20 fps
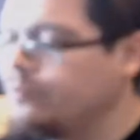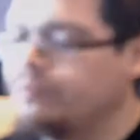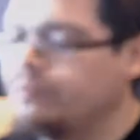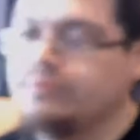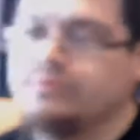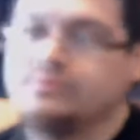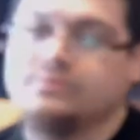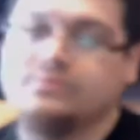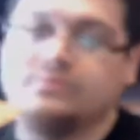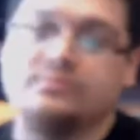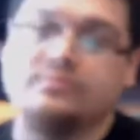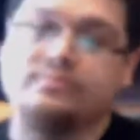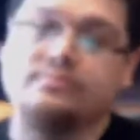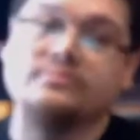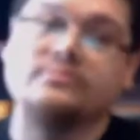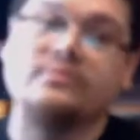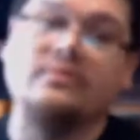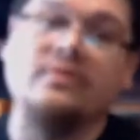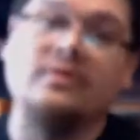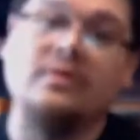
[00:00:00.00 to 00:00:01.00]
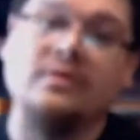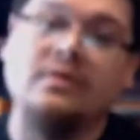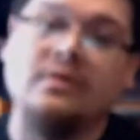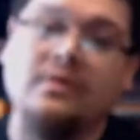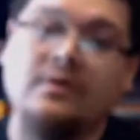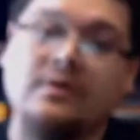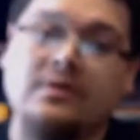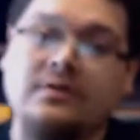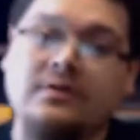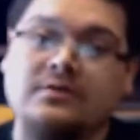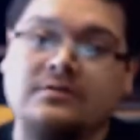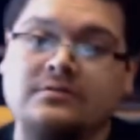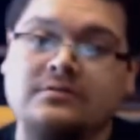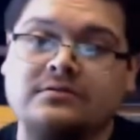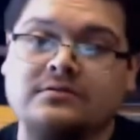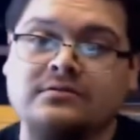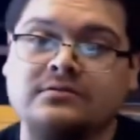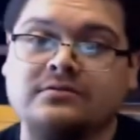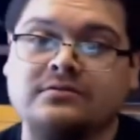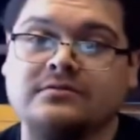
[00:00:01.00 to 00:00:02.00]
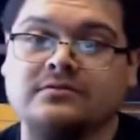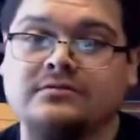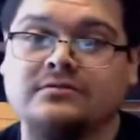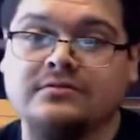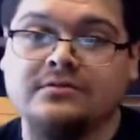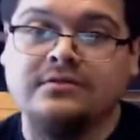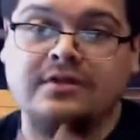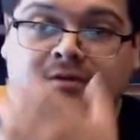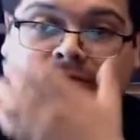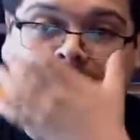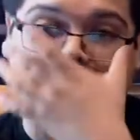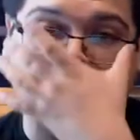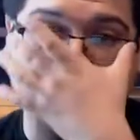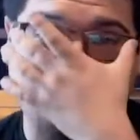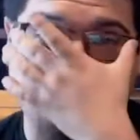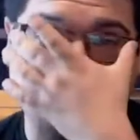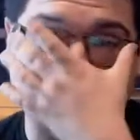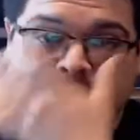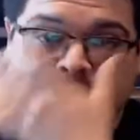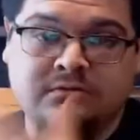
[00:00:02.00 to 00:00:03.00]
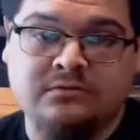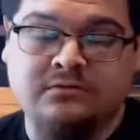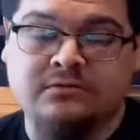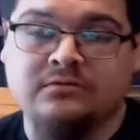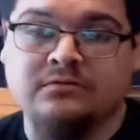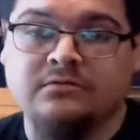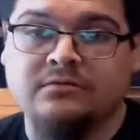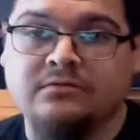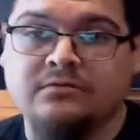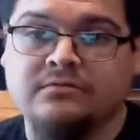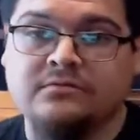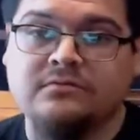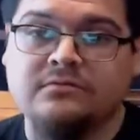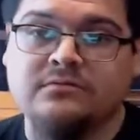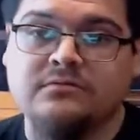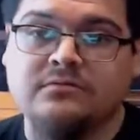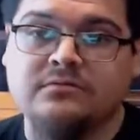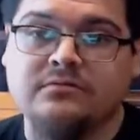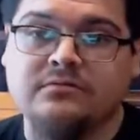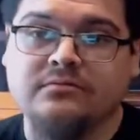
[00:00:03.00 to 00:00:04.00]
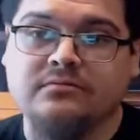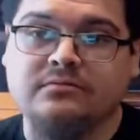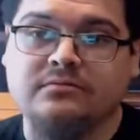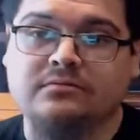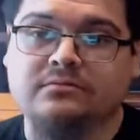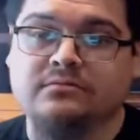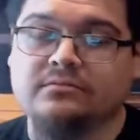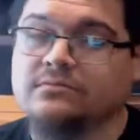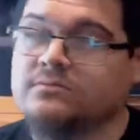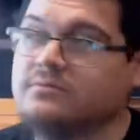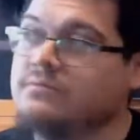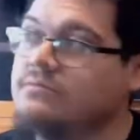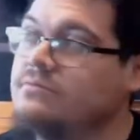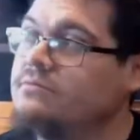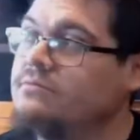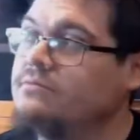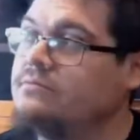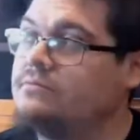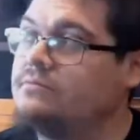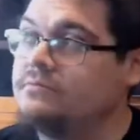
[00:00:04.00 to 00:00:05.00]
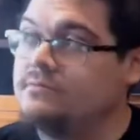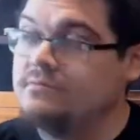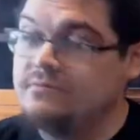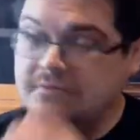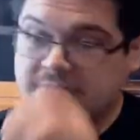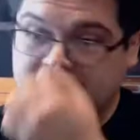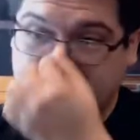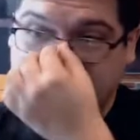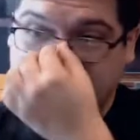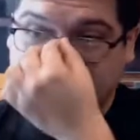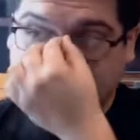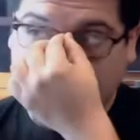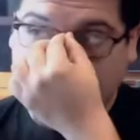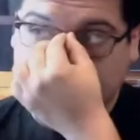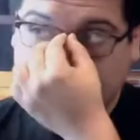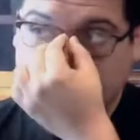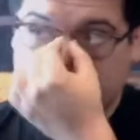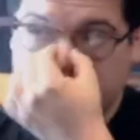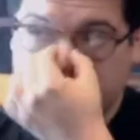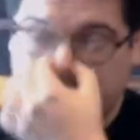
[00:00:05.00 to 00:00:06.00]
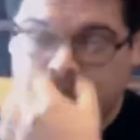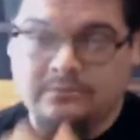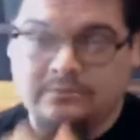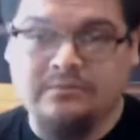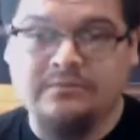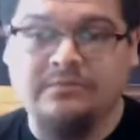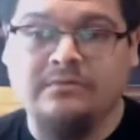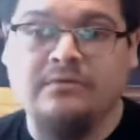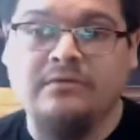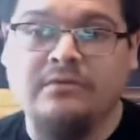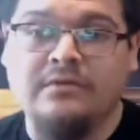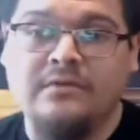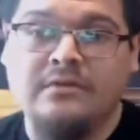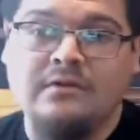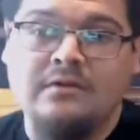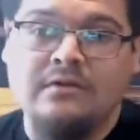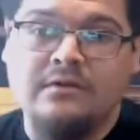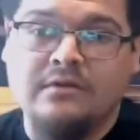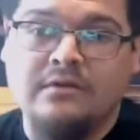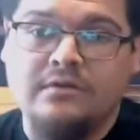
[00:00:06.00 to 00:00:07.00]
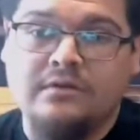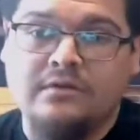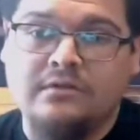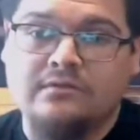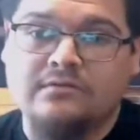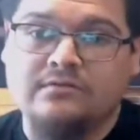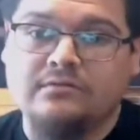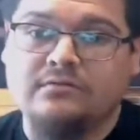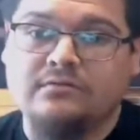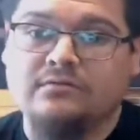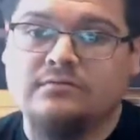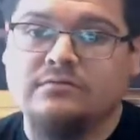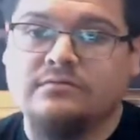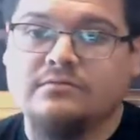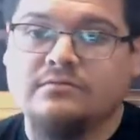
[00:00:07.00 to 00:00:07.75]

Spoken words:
The person shown says nothing.